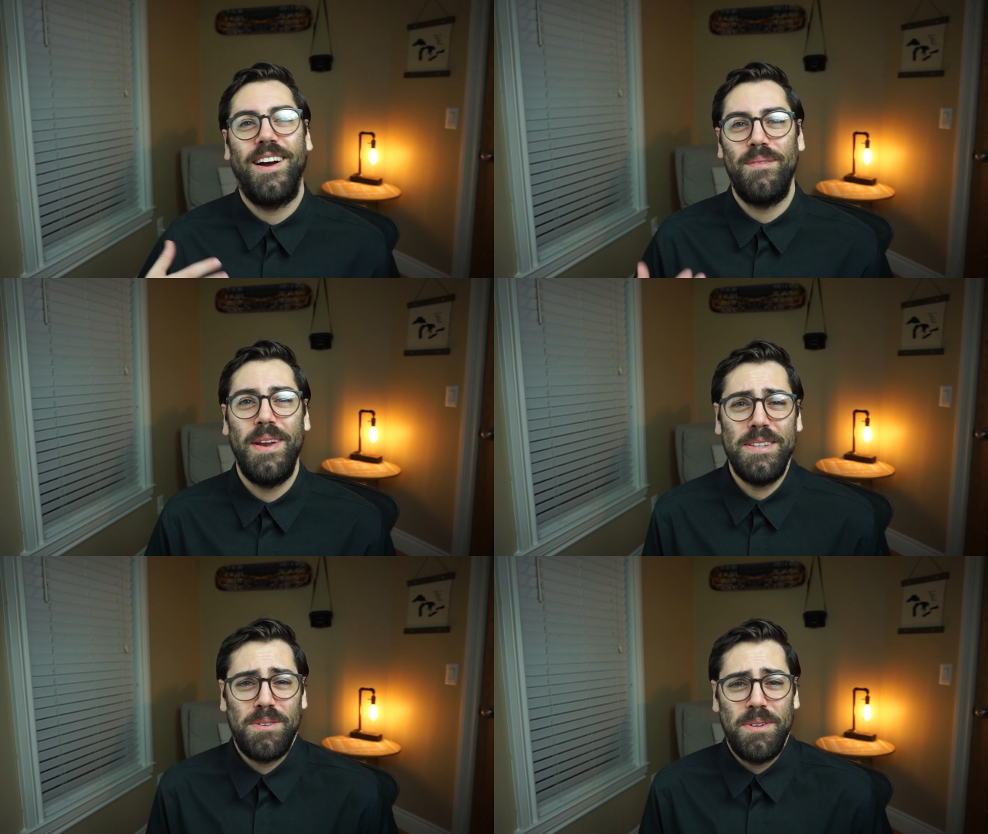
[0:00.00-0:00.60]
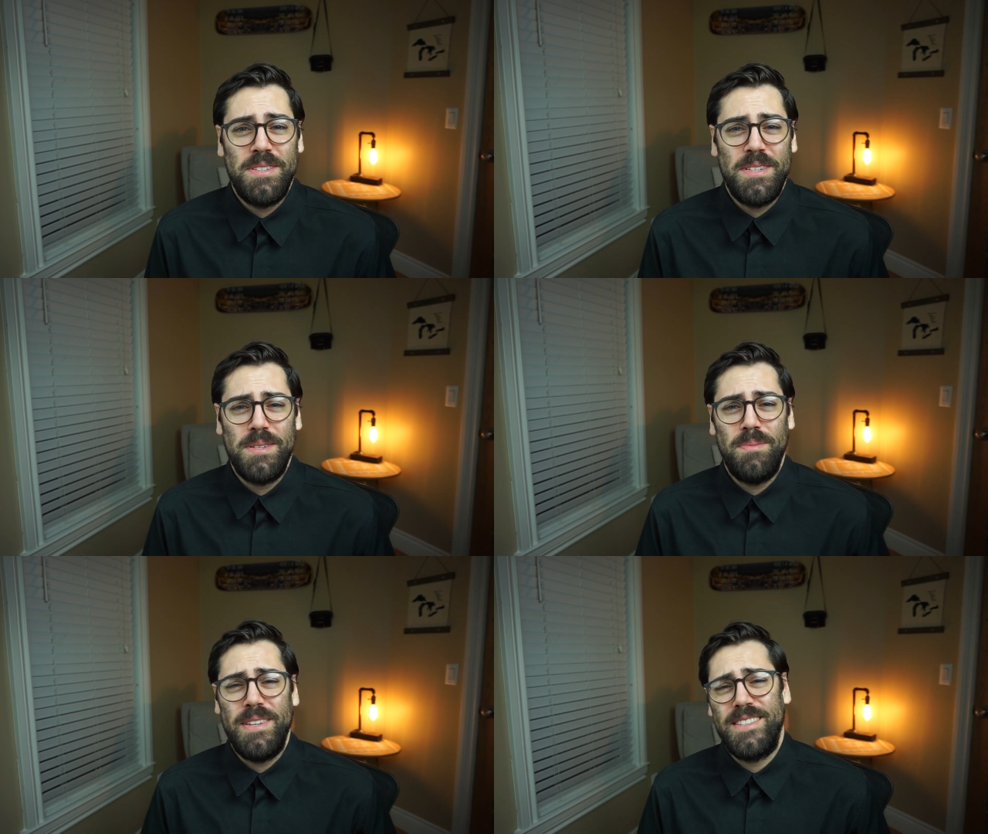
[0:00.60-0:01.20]
All right, my next
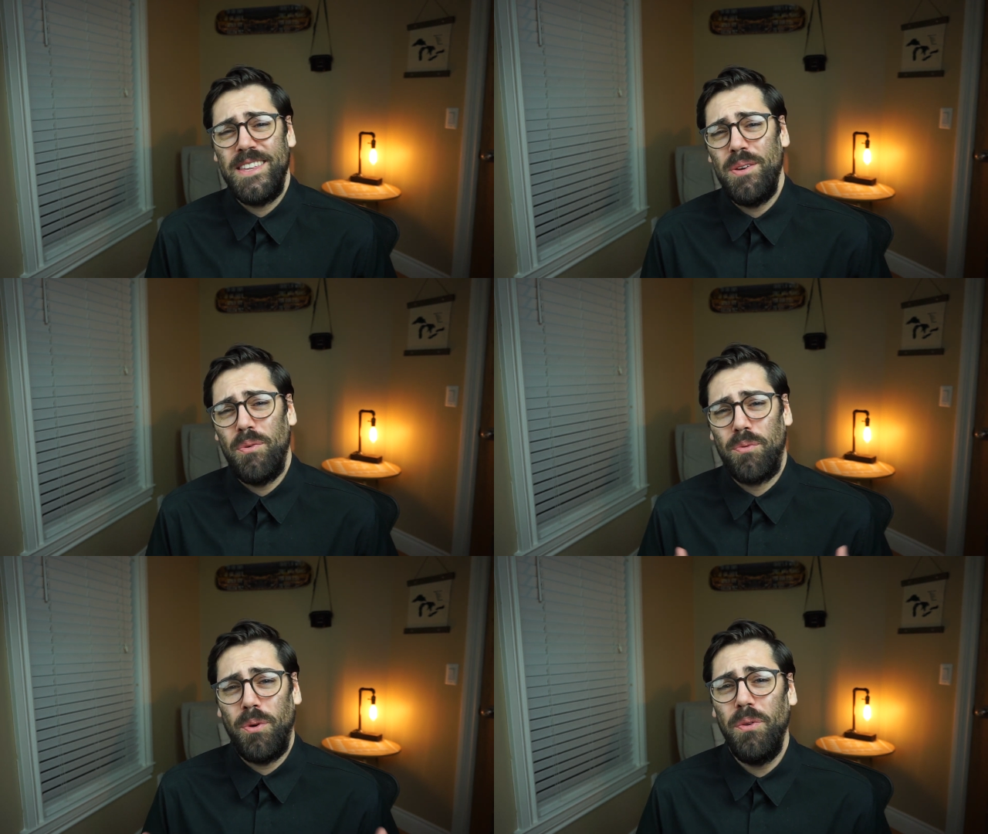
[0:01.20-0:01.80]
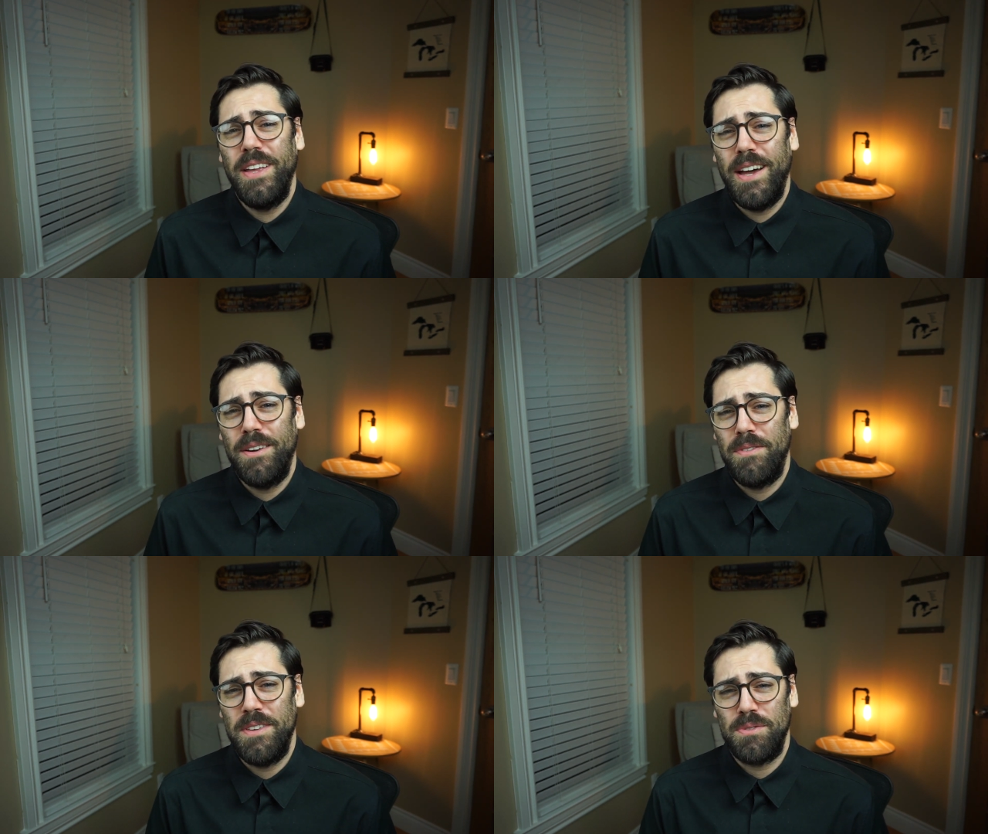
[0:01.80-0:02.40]
criticism is the rolling
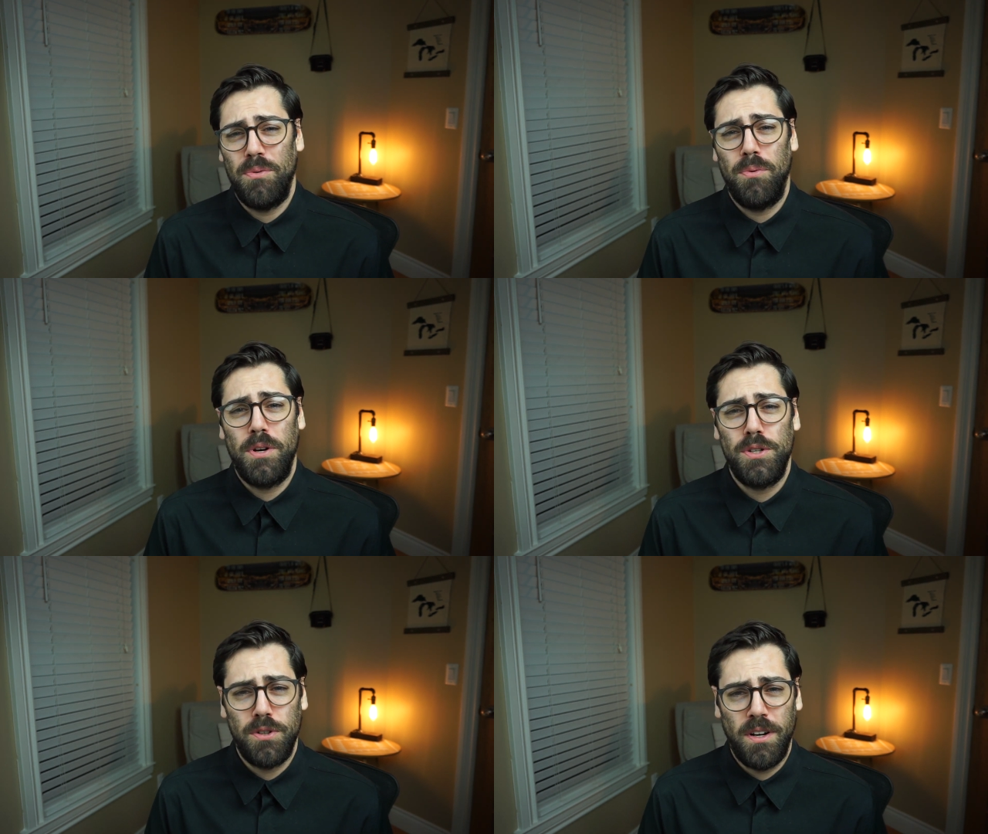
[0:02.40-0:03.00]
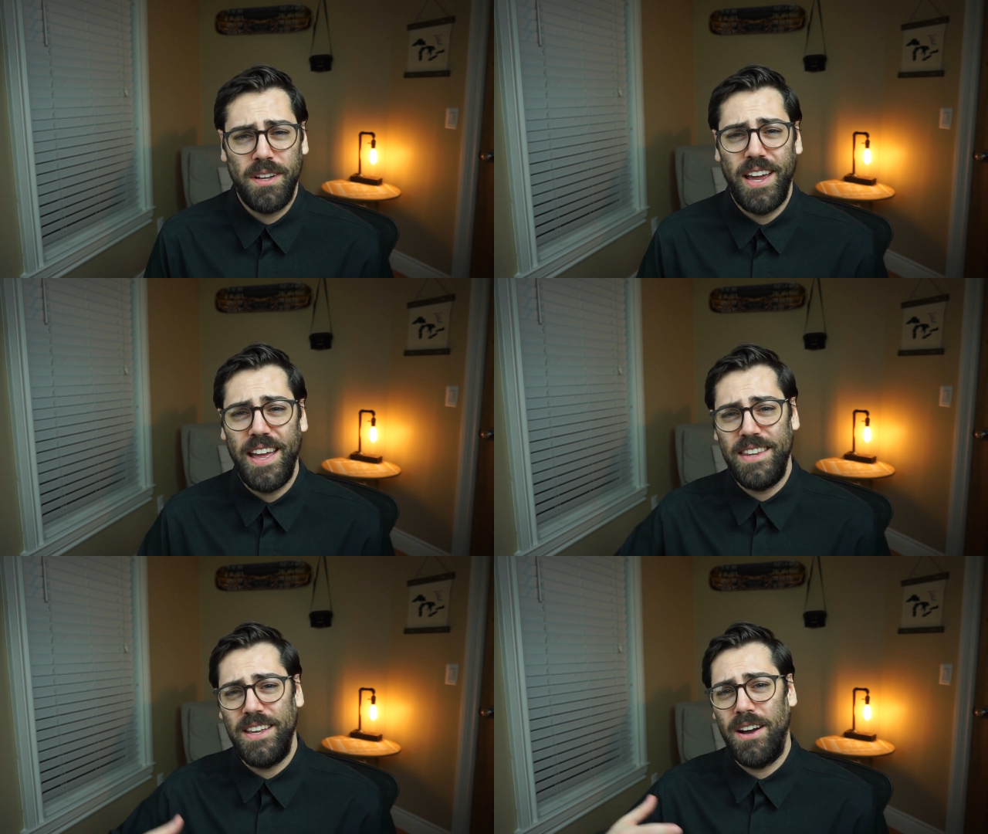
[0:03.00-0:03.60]
out of this work truck
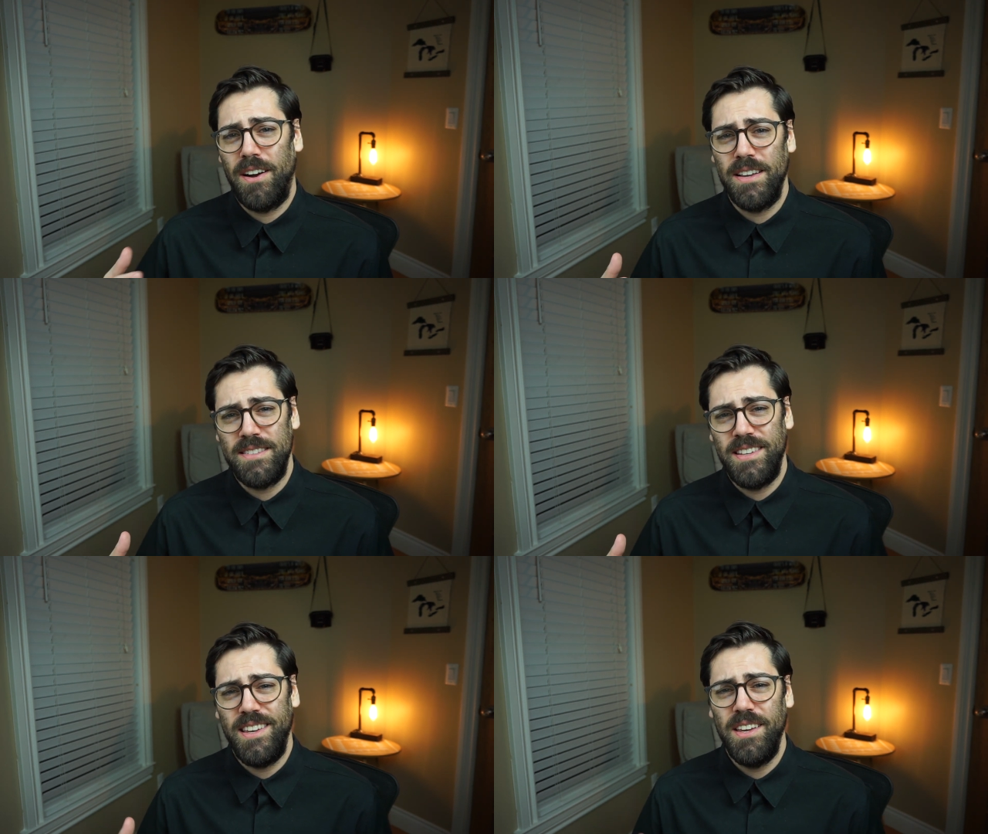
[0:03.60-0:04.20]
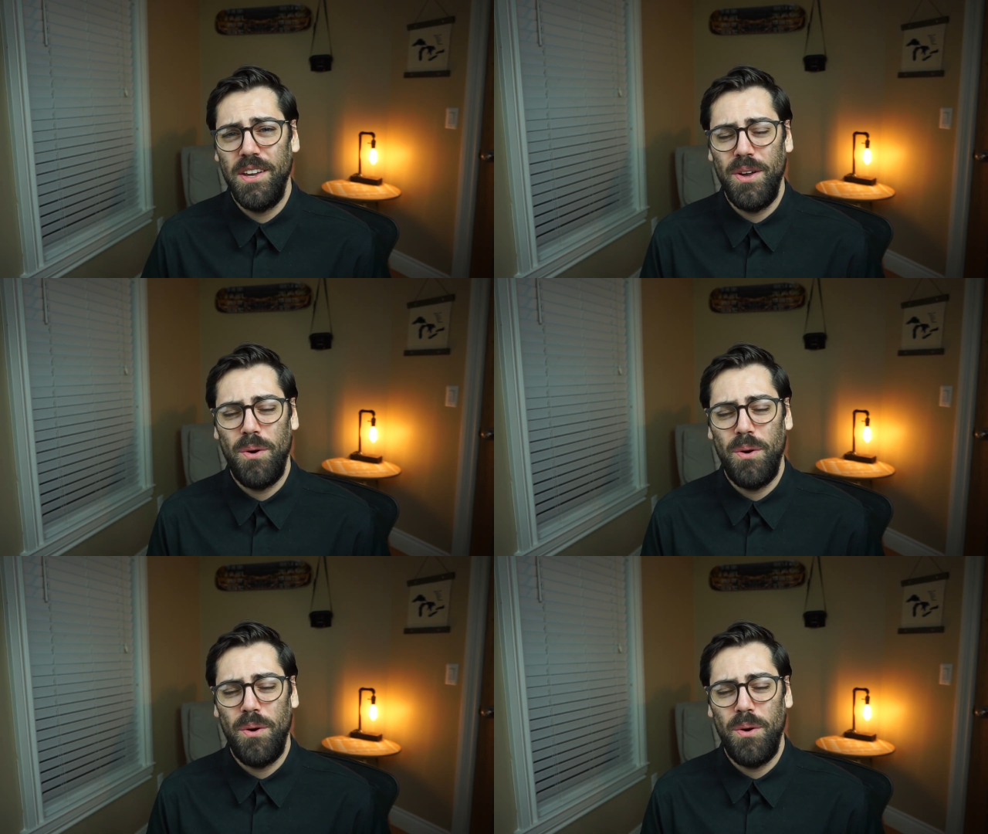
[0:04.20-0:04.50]
and the RST